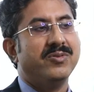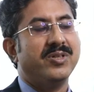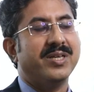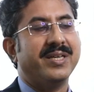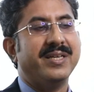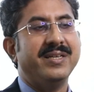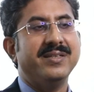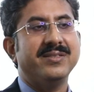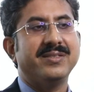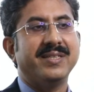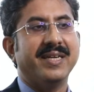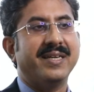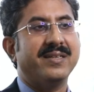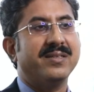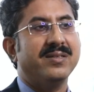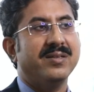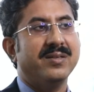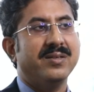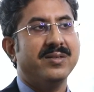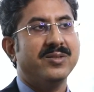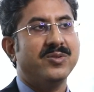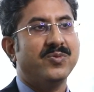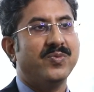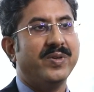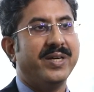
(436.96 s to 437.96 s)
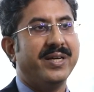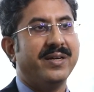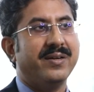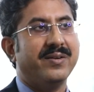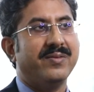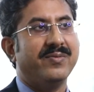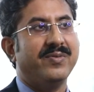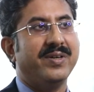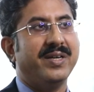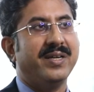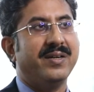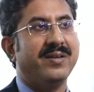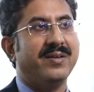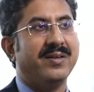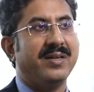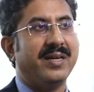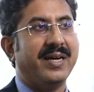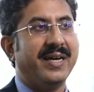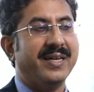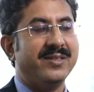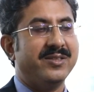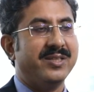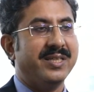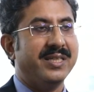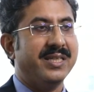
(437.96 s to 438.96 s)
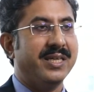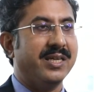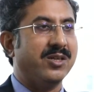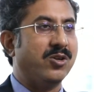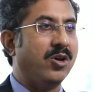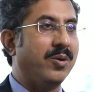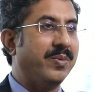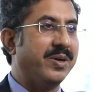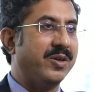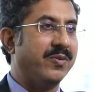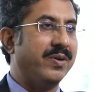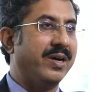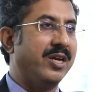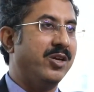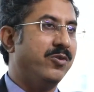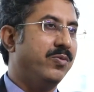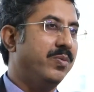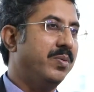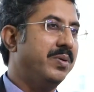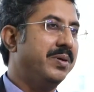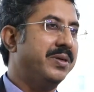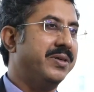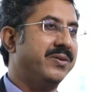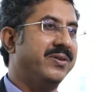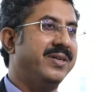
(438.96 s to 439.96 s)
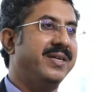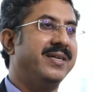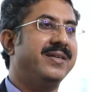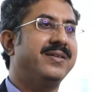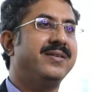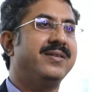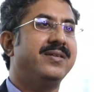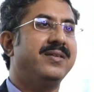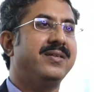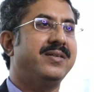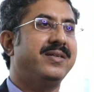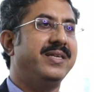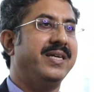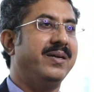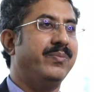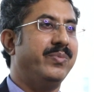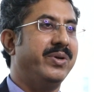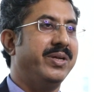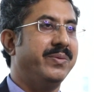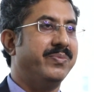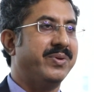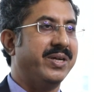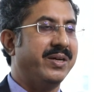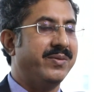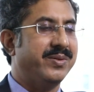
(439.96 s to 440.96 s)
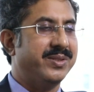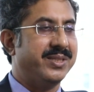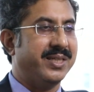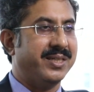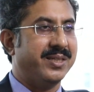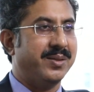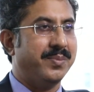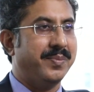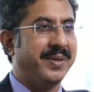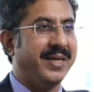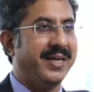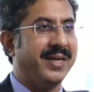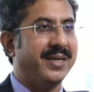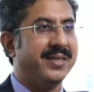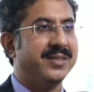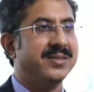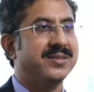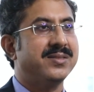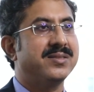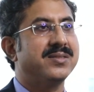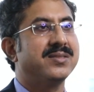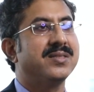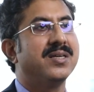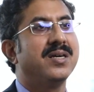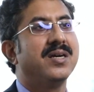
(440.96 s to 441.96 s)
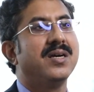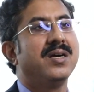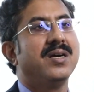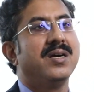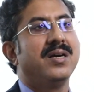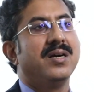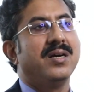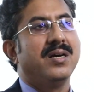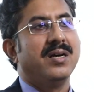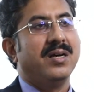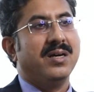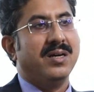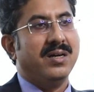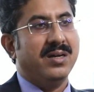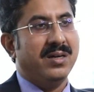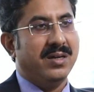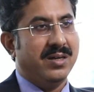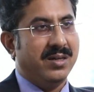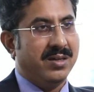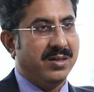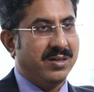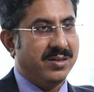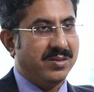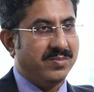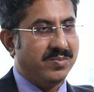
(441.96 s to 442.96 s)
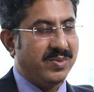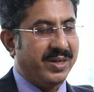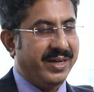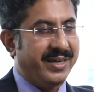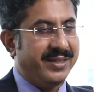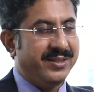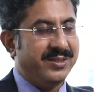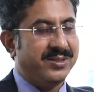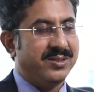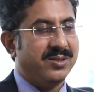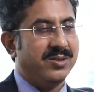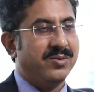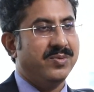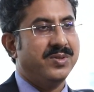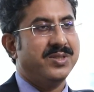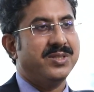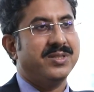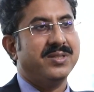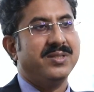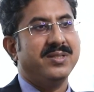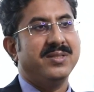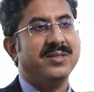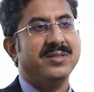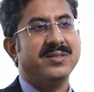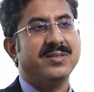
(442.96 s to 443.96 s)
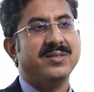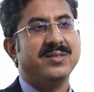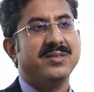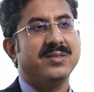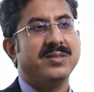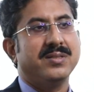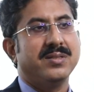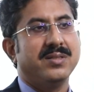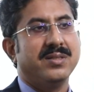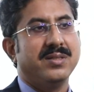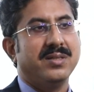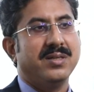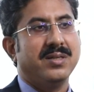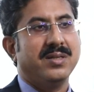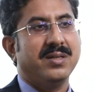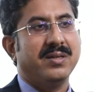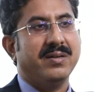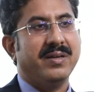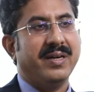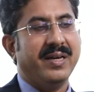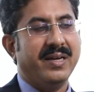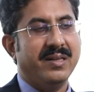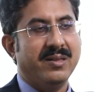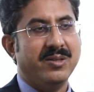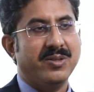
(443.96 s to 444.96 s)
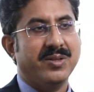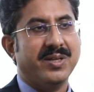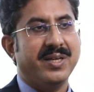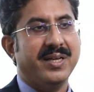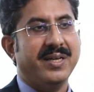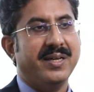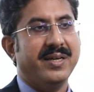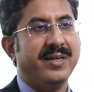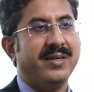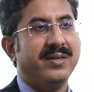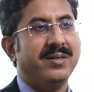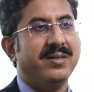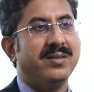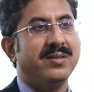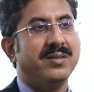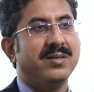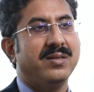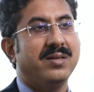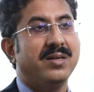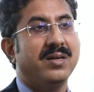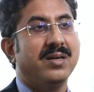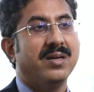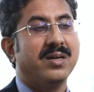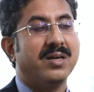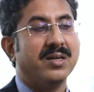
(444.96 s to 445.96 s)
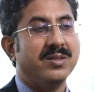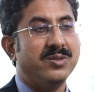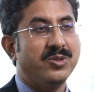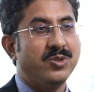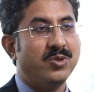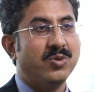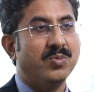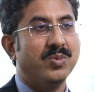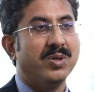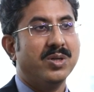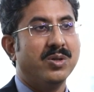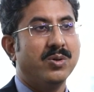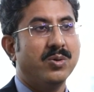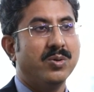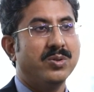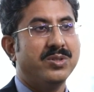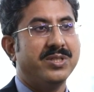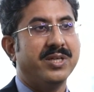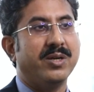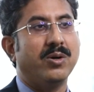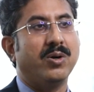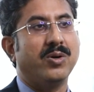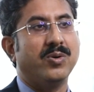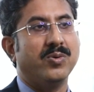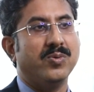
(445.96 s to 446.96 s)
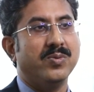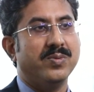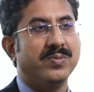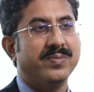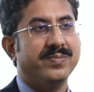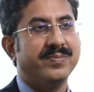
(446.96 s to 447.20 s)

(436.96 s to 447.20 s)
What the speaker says: The key sectors where I think economic value will be created, namely private sector banks, IT services, healthcare, consumer goods and auto.